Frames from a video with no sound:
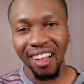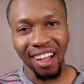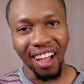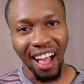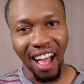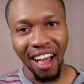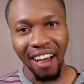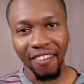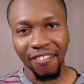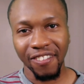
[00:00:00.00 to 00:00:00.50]

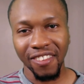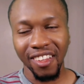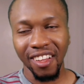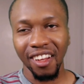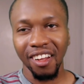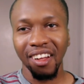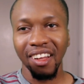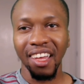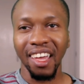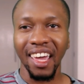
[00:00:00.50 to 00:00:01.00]

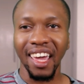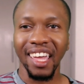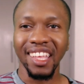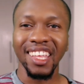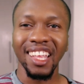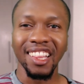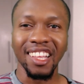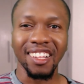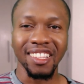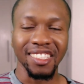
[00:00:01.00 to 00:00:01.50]
after any
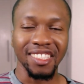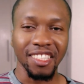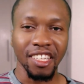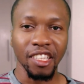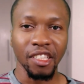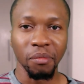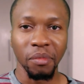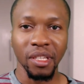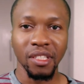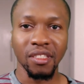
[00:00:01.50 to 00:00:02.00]
little
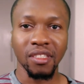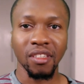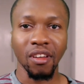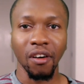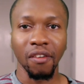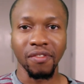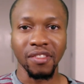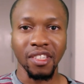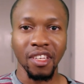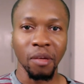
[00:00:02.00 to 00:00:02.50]
tidbits
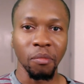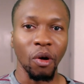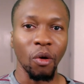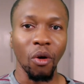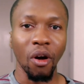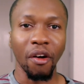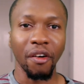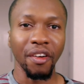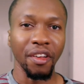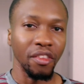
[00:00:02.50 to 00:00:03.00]
of
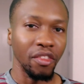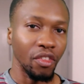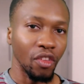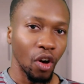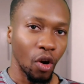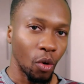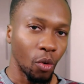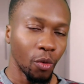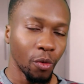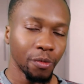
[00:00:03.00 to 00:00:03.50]
Himawari,
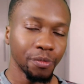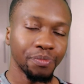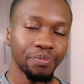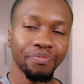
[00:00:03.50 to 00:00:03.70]
no,